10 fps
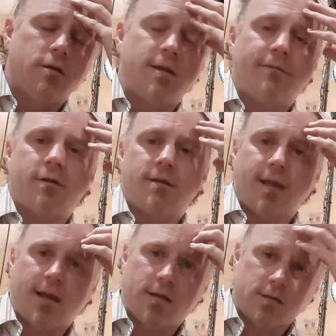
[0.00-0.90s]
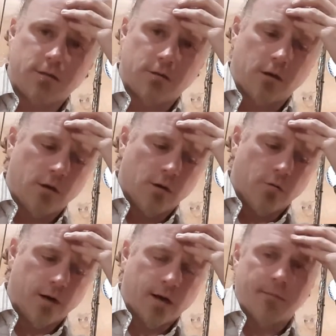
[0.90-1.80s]
different things
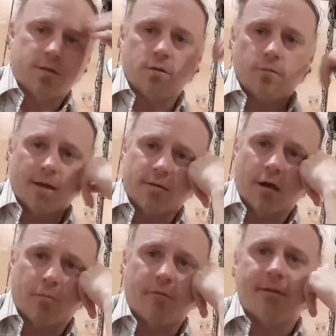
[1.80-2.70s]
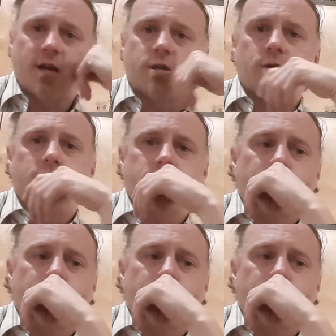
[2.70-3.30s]
when it comes to mental health professionals.